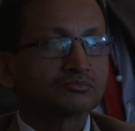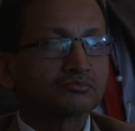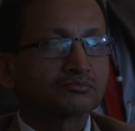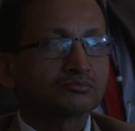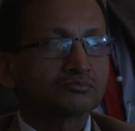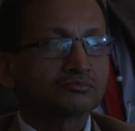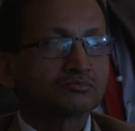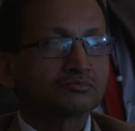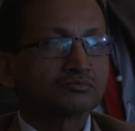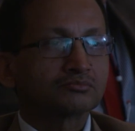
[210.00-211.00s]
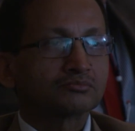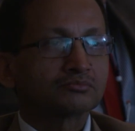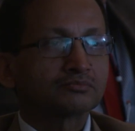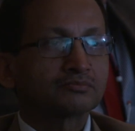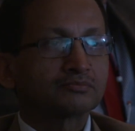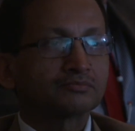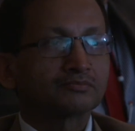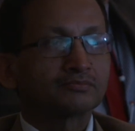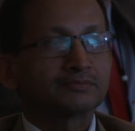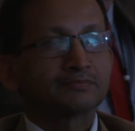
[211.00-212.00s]
How I can put a conditionality if the
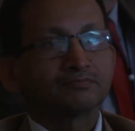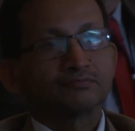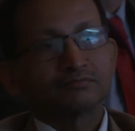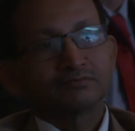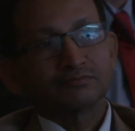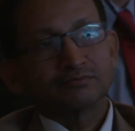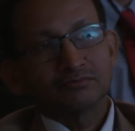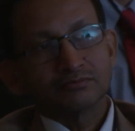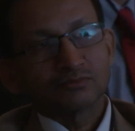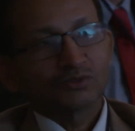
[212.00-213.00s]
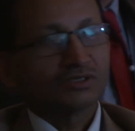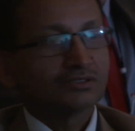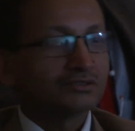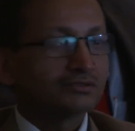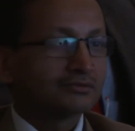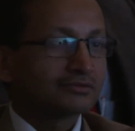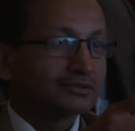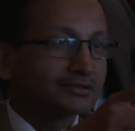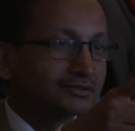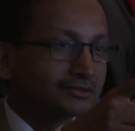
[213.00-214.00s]
supply was not there. And the final
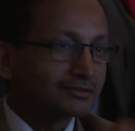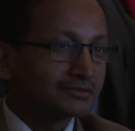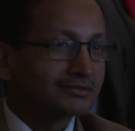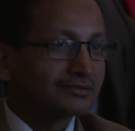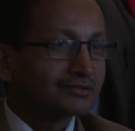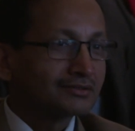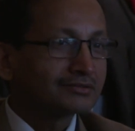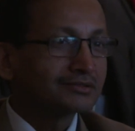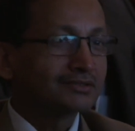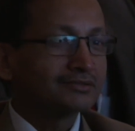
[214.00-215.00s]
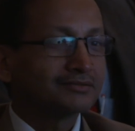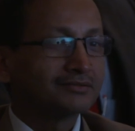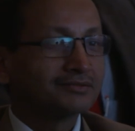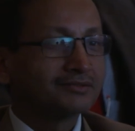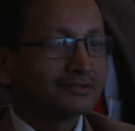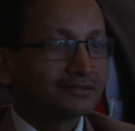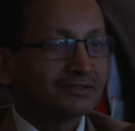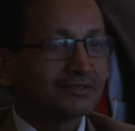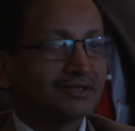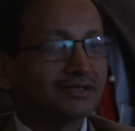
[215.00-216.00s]
element, which was linked to finance,
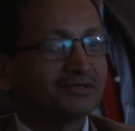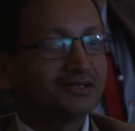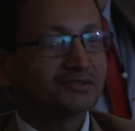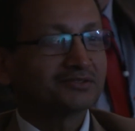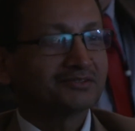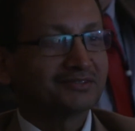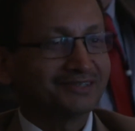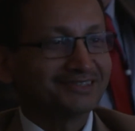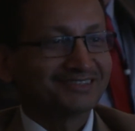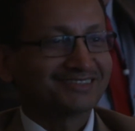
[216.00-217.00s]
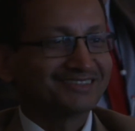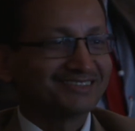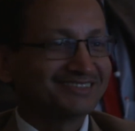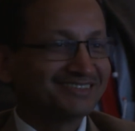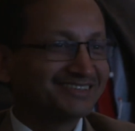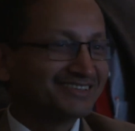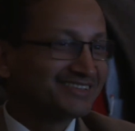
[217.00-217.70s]
was cost effectiveness. That